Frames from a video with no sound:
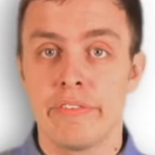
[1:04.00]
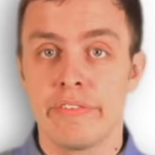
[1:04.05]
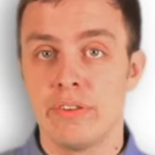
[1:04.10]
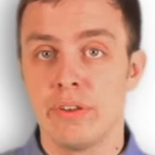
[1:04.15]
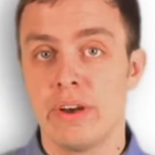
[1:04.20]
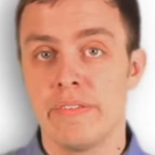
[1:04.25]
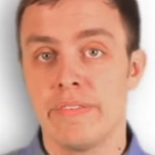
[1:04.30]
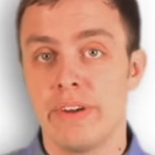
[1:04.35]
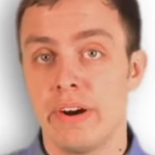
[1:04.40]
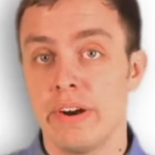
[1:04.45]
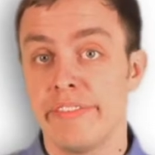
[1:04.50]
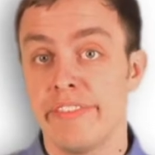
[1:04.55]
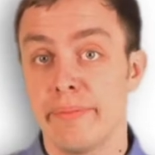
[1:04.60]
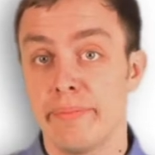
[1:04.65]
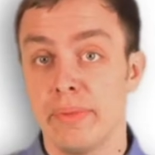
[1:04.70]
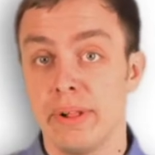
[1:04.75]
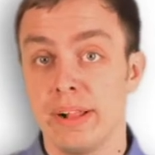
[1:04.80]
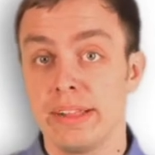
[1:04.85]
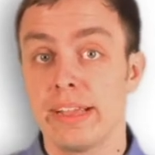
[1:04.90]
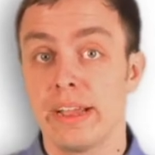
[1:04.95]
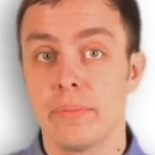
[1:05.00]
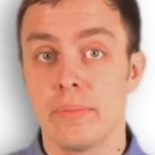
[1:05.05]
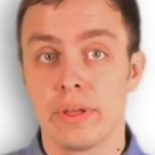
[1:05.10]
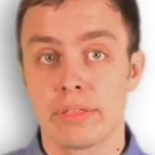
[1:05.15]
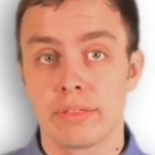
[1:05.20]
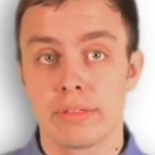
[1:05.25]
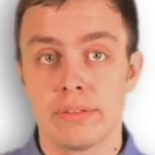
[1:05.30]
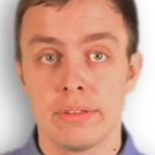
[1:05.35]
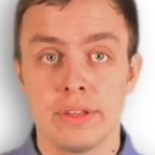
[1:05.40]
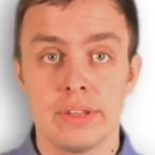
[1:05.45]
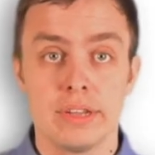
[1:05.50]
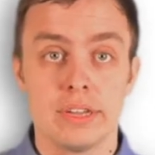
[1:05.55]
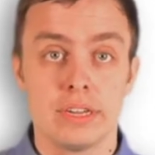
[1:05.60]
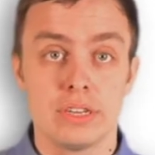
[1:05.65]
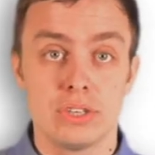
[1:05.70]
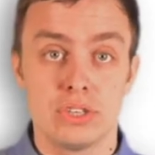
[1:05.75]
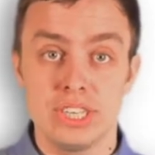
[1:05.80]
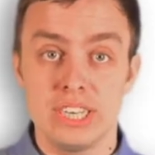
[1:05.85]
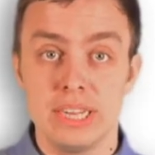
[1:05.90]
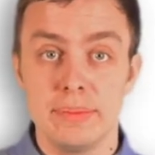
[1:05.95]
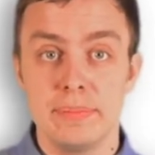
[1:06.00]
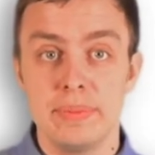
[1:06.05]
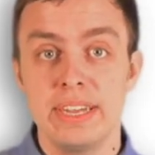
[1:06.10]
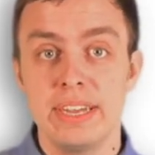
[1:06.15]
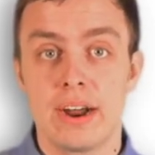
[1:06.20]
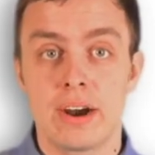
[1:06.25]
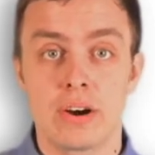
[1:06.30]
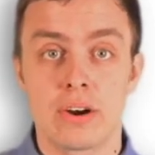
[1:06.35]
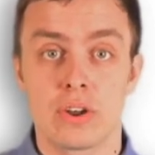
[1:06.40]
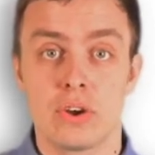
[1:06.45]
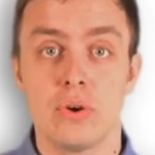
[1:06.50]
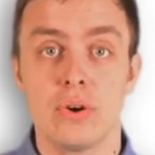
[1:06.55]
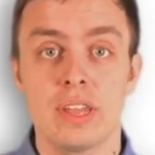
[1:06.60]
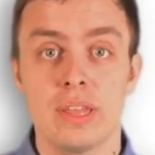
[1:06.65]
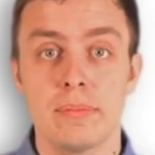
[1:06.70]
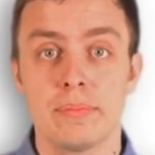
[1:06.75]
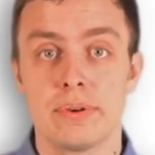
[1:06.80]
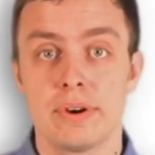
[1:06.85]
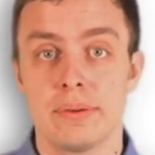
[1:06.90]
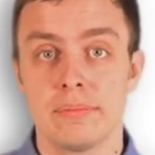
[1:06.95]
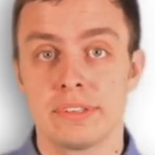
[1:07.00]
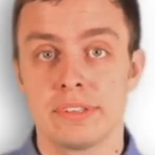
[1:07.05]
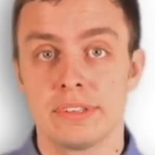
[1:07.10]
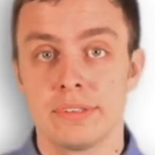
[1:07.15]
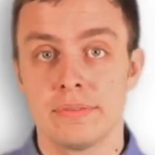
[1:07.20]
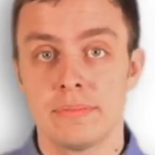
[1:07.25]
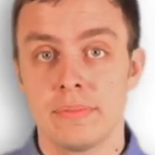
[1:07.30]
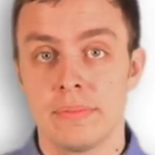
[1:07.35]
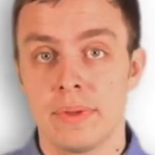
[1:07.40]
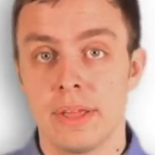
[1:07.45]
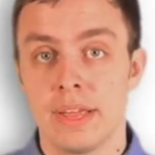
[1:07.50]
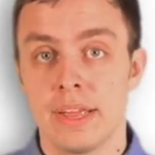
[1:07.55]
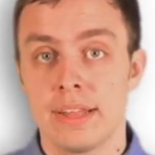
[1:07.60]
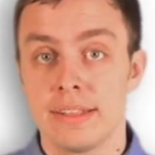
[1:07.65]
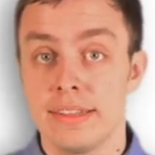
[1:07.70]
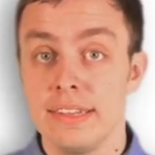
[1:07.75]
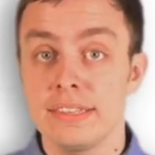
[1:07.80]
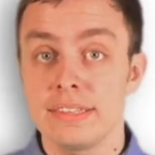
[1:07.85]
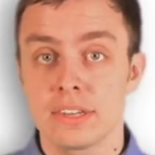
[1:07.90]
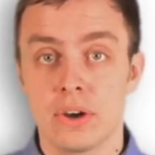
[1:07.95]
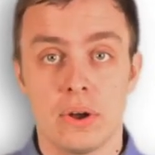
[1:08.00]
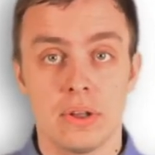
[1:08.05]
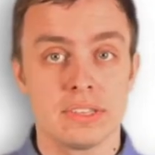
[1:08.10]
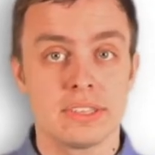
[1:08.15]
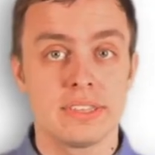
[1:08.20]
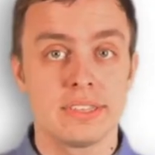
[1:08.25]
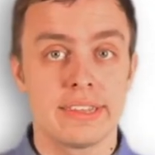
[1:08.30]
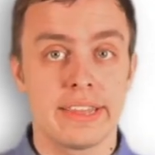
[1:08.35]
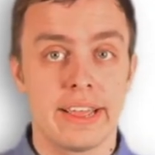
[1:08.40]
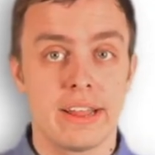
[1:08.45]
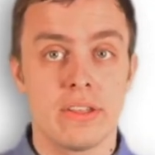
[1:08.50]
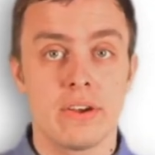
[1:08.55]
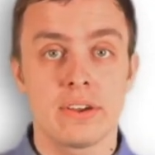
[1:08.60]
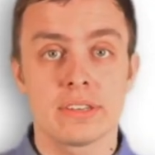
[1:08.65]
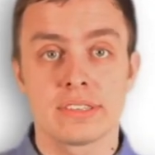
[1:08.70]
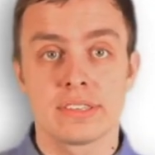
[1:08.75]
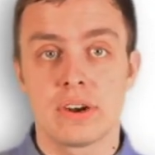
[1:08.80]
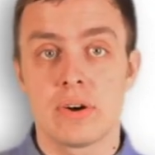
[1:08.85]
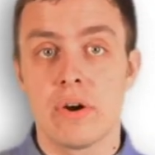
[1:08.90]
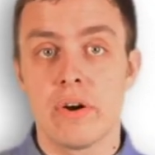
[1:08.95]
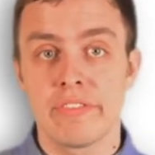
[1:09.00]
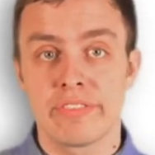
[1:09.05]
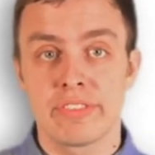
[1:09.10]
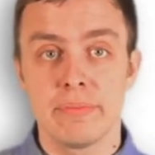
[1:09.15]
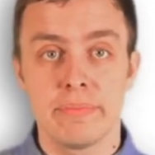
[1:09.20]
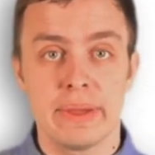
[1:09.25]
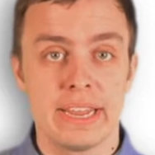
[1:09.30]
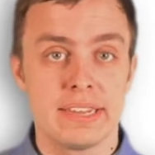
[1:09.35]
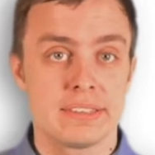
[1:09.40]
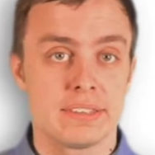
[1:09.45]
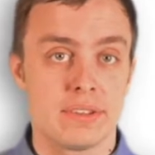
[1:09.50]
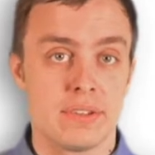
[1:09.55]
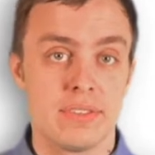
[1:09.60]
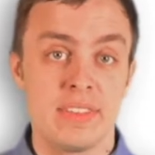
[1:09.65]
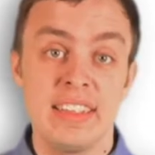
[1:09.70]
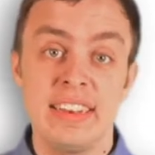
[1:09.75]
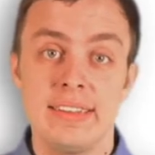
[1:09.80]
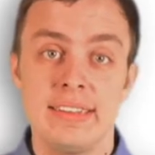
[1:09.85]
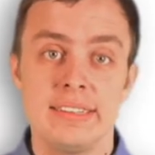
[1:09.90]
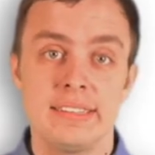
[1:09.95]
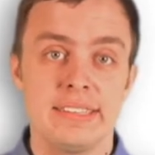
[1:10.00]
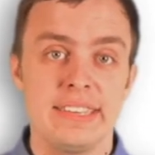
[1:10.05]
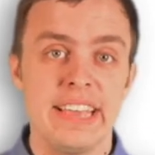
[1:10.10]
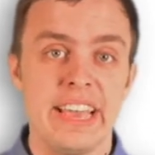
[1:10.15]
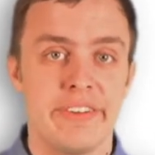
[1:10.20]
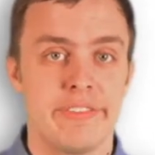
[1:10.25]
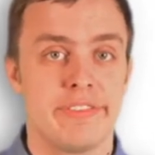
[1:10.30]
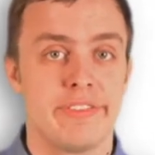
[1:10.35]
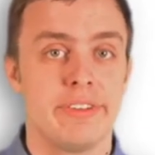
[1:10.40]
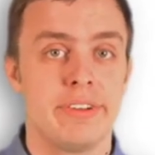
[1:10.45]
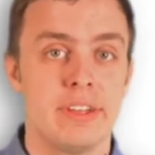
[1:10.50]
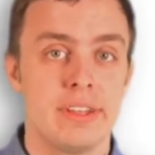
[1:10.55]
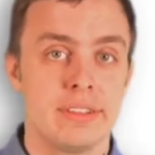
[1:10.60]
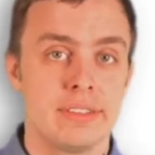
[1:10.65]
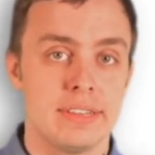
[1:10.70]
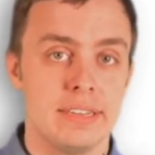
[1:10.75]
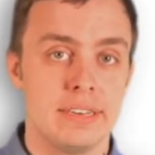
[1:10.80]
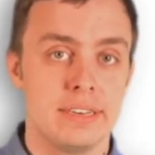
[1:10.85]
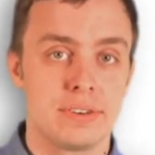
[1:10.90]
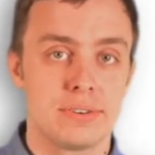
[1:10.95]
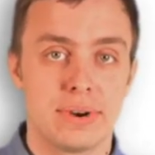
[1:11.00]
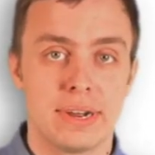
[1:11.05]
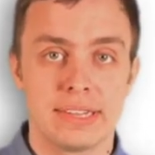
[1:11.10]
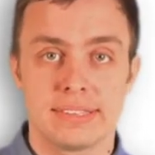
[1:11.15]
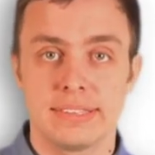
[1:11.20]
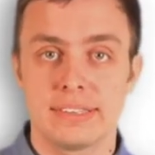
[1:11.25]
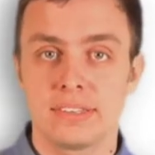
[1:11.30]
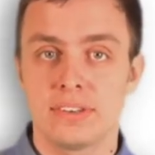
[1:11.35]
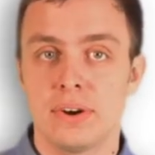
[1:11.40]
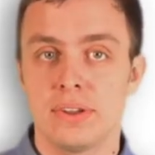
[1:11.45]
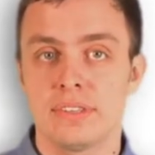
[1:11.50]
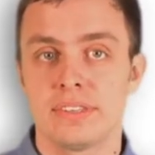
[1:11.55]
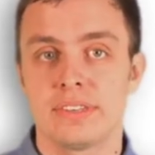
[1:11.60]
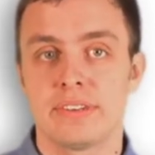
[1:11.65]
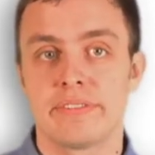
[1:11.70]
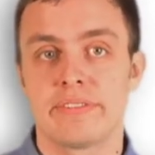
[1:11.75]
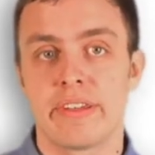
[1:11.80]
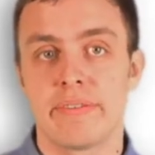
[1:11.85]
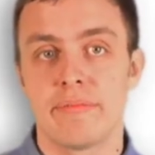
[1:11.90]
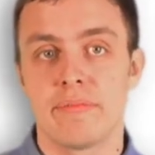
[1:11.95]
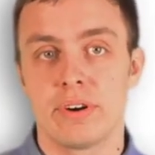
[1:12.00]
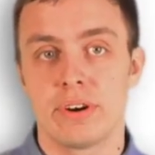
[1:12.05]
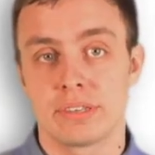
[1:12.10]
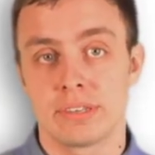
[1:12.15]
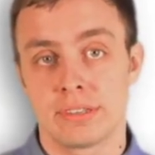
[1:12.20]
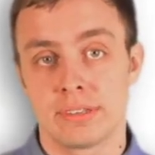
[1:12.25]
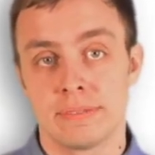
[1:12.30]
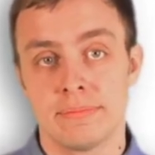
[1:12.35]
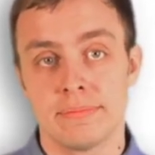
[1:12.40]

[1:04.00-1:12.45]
you are very familiar with, GDPR cookie prompts. These consent dialogues are often based on the TCF, the Trust and Consent Frameworks.